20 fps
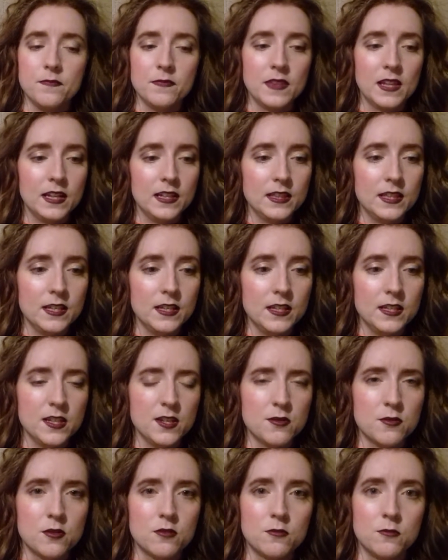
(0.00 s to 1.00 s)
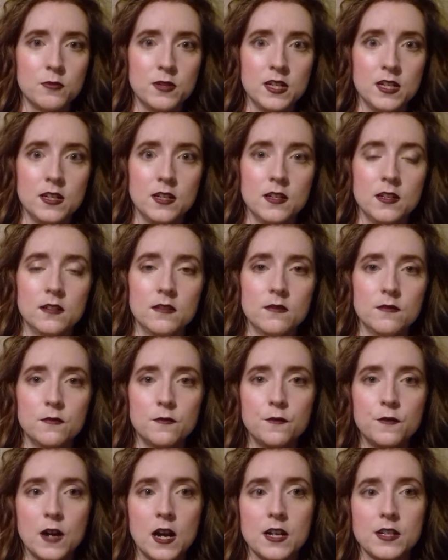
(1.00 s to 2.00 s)
Like, they all were
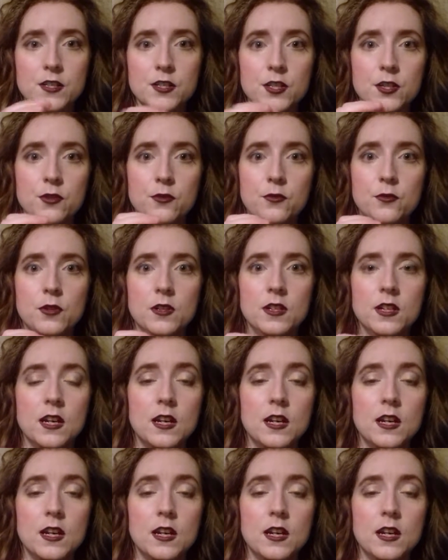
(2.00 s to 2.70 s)
far too